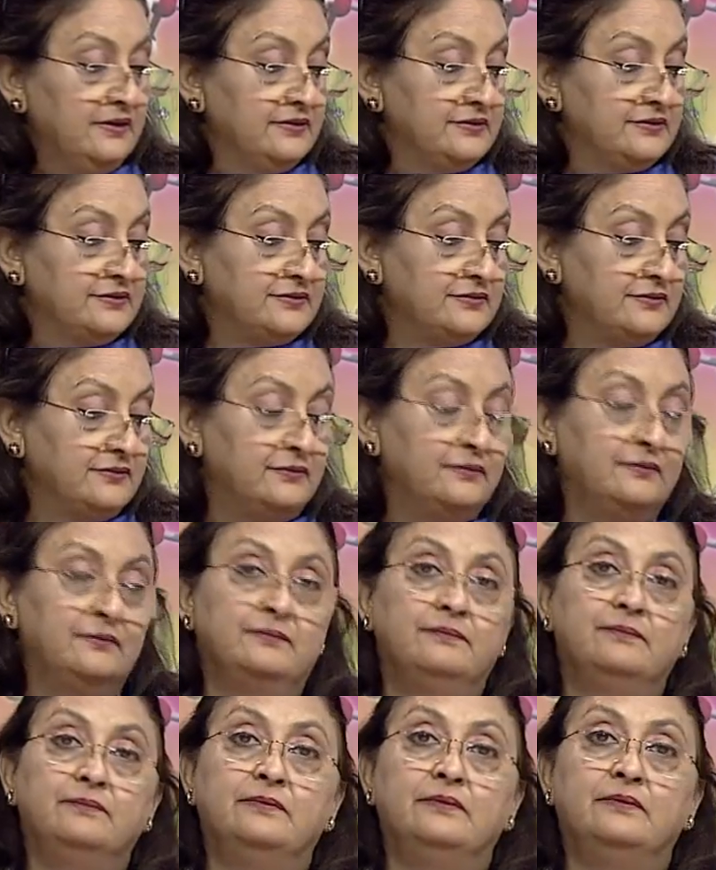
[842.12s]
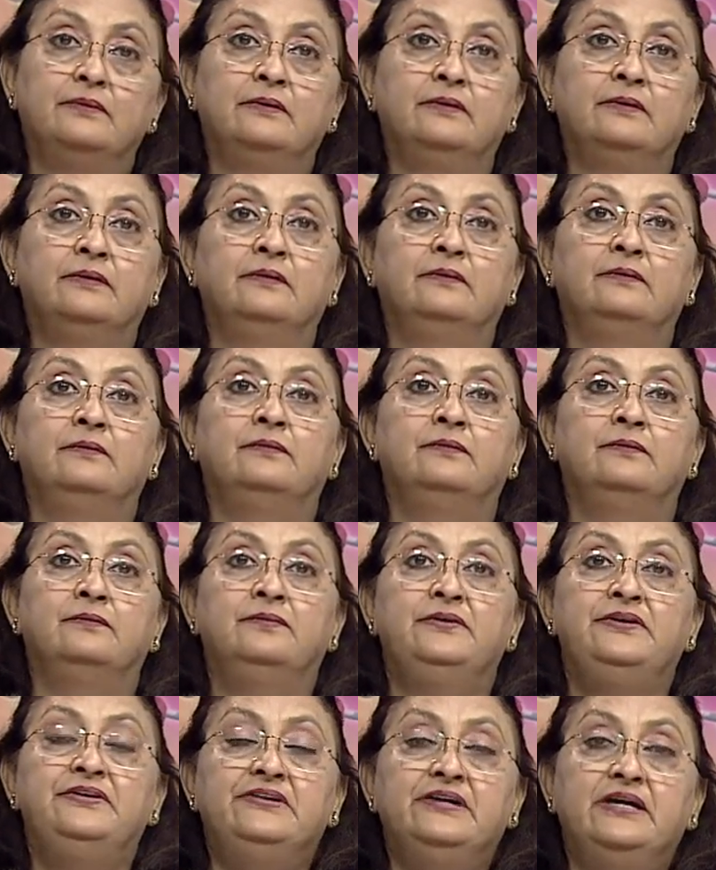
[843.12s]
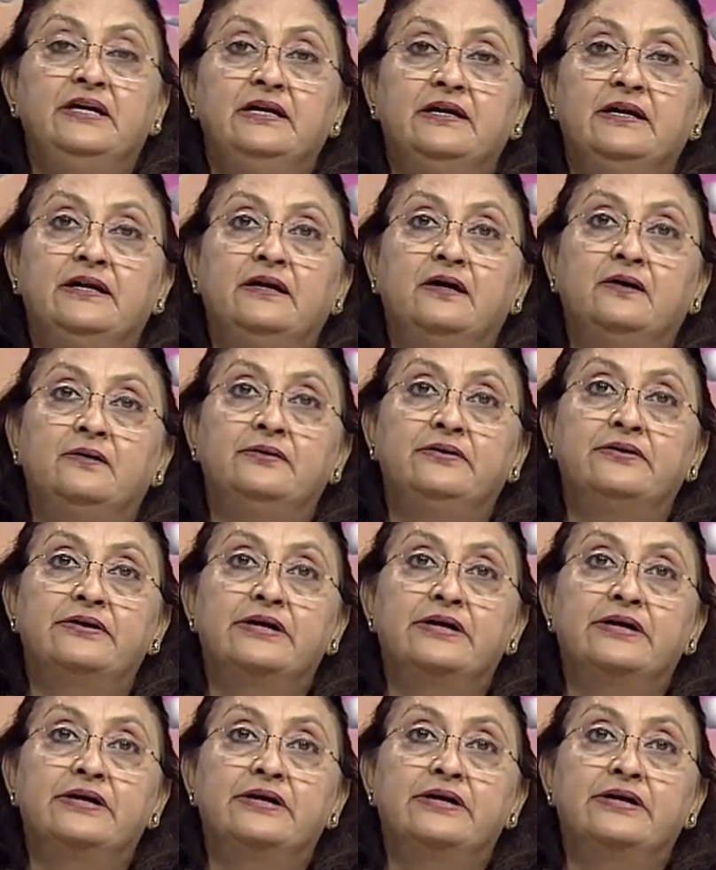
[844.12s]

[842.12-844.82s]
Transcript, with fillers: So, uh, we shall now